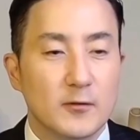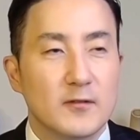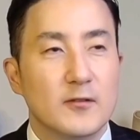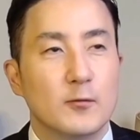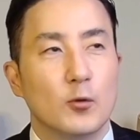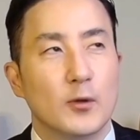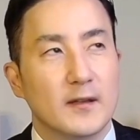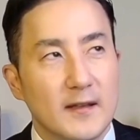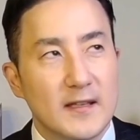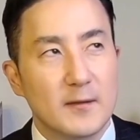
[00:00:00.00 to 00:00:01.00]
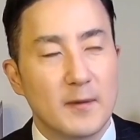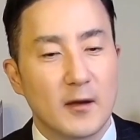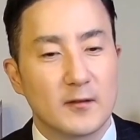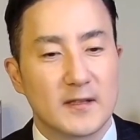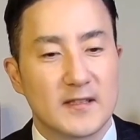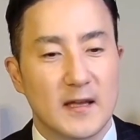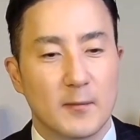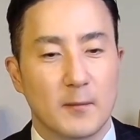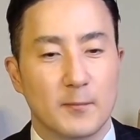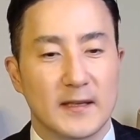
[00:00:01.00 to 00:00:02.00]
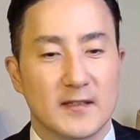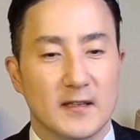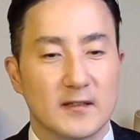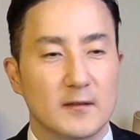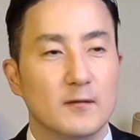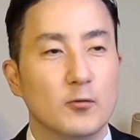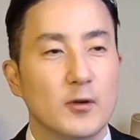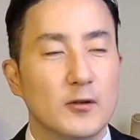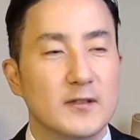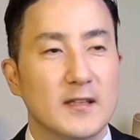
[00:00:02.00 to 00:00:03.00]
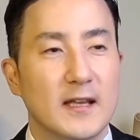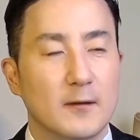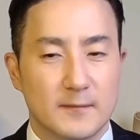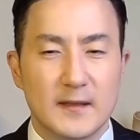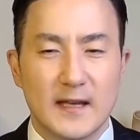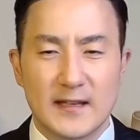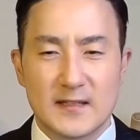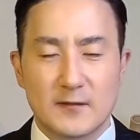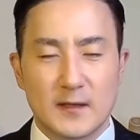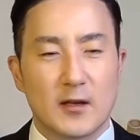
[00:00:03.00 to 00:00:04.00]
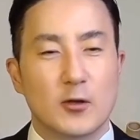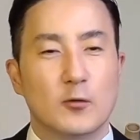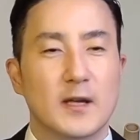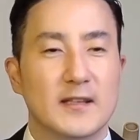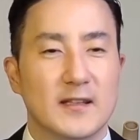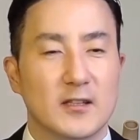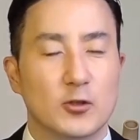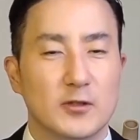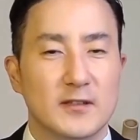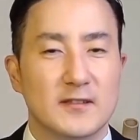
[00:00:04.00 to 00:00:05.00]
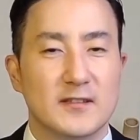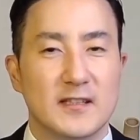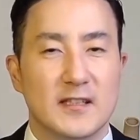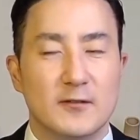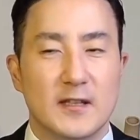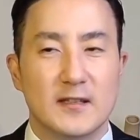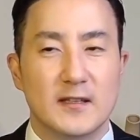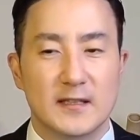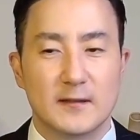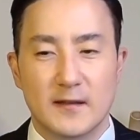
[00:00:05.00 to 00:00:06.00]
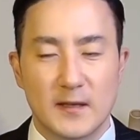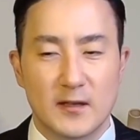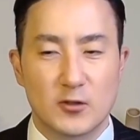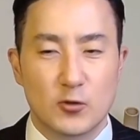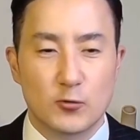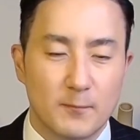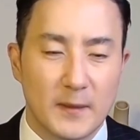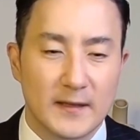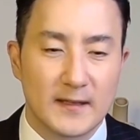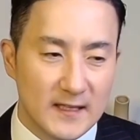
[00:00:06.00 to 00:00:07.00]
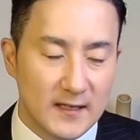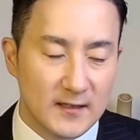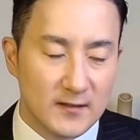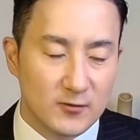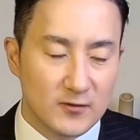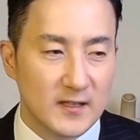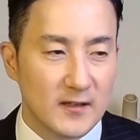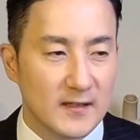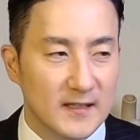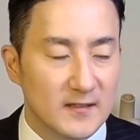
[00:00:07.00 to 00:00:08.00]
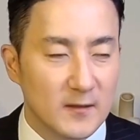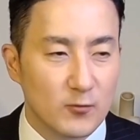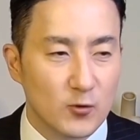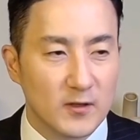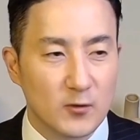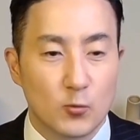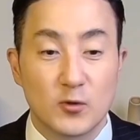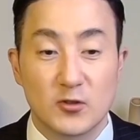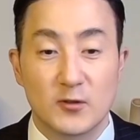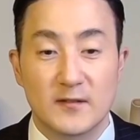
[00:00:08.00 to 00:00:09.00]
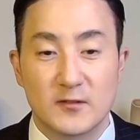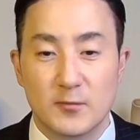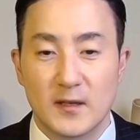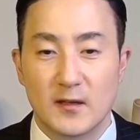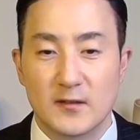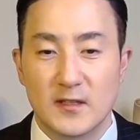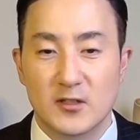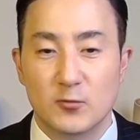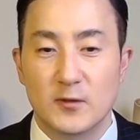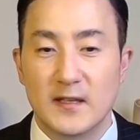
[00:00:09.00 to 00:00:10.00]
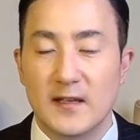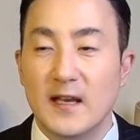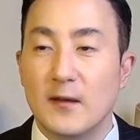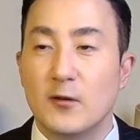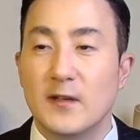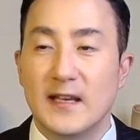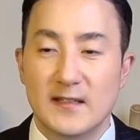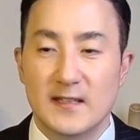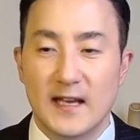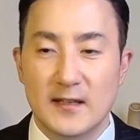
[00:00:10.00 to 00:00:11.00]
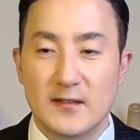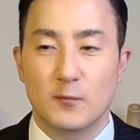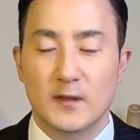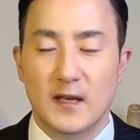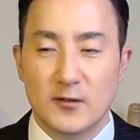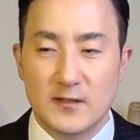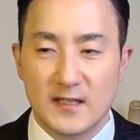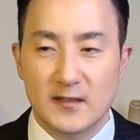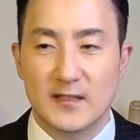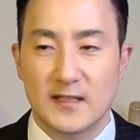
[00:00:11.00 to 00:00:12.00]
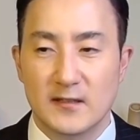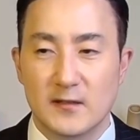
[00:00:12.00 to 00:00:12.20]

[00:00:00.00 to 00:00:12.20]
fifth point is about the step-up basis. Real estate, the asset value has increased significantly. Then you might think, if you sell it at some point, wouldn't you have to bear the accumulated capital gains tax? Without selling it,